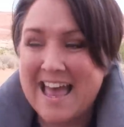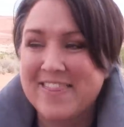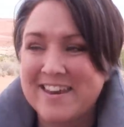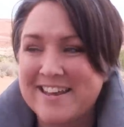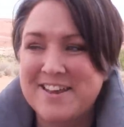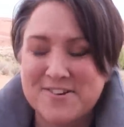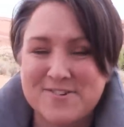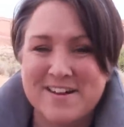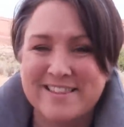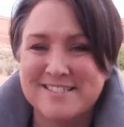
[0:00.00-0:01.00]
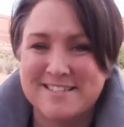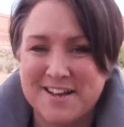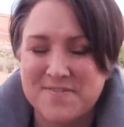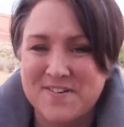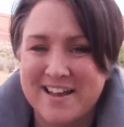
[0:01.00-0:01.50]
and then 1 year to write the
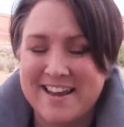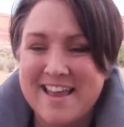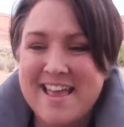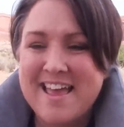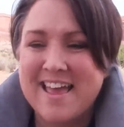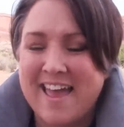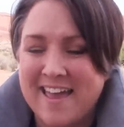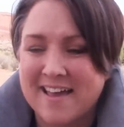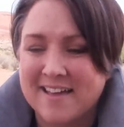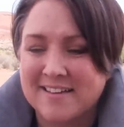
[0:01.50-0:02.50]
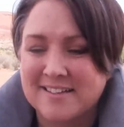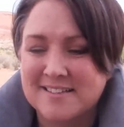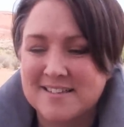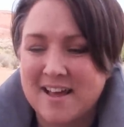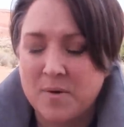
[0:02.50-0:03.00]
second one.
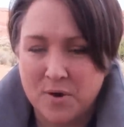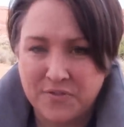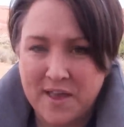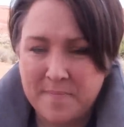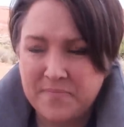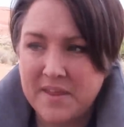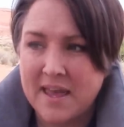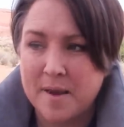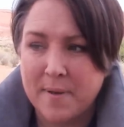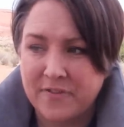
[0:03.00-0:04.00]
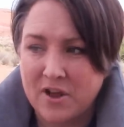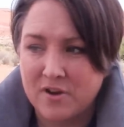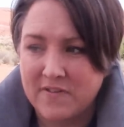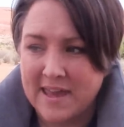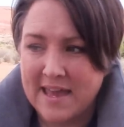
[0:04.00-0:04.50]
And I wrote them, and I bought the
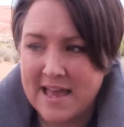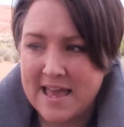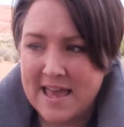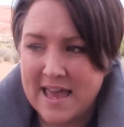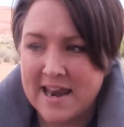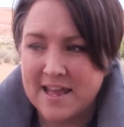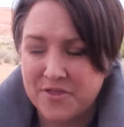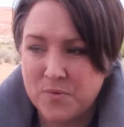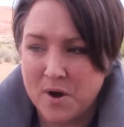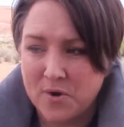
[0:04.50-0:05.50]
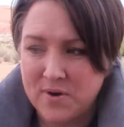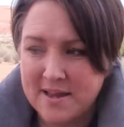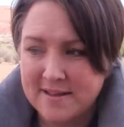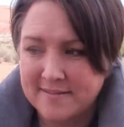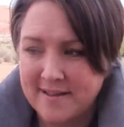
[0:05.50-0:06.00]
RV, and I hit the road,
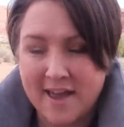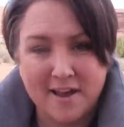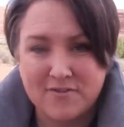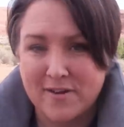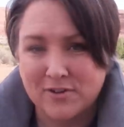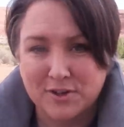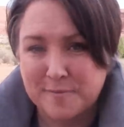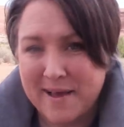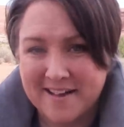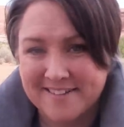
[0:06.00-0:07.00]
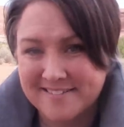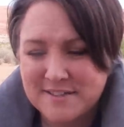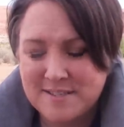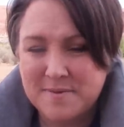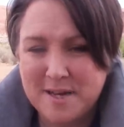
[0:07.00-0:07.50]
and I've never looked back.
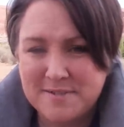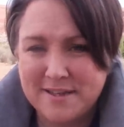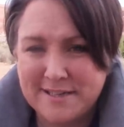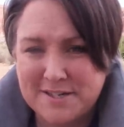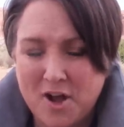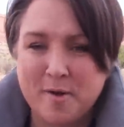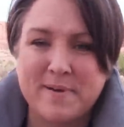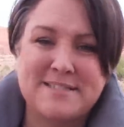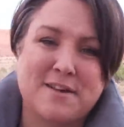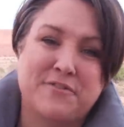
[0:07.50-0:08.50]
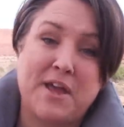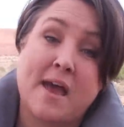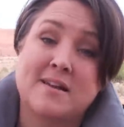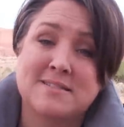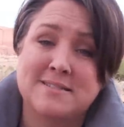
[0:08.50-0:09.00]
Sometimes I like to call myself the
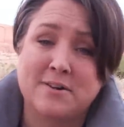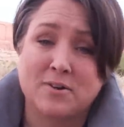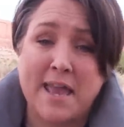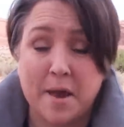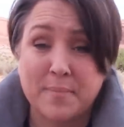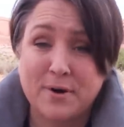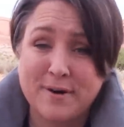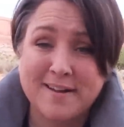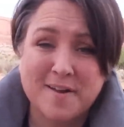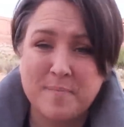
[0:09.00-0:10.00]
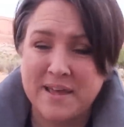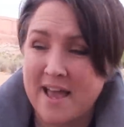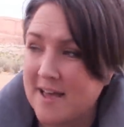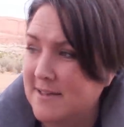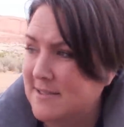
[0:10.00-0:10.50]
accidental camper,
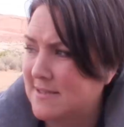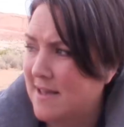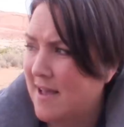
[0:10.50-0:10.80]
because